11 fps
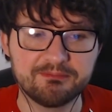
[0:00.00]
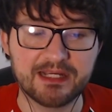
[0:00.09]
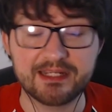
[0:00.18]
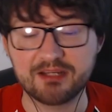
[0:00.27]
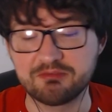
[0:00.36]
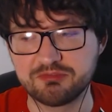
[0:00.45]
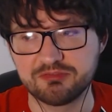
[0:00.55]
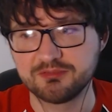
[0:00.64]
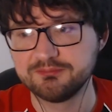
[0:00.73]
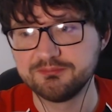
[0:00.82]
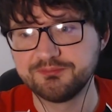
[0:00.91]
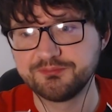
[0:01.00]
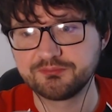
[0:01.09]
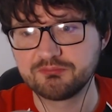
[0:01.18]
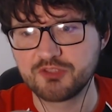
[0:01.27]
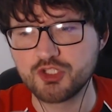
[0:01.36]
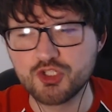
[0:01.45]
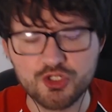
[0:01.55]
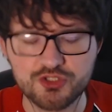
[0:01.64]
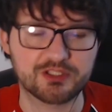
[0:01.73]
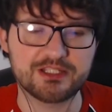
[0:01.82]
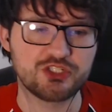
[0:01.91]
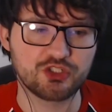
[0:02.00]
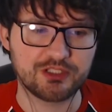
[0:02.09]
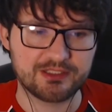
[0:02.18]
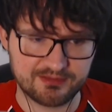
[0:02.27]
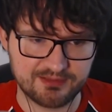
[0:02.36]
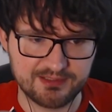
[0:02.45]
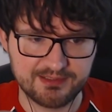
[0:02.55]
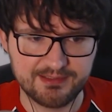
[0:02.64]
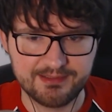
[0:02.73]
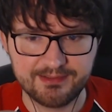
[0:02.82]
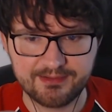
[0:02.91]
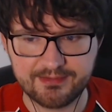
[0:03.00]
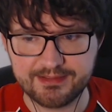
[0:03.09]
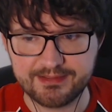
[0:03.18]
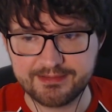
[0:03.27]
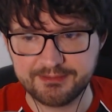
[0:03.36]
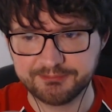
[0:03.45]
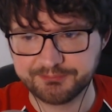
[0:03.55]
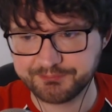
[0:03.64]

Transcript: And I've hugely enjoyed the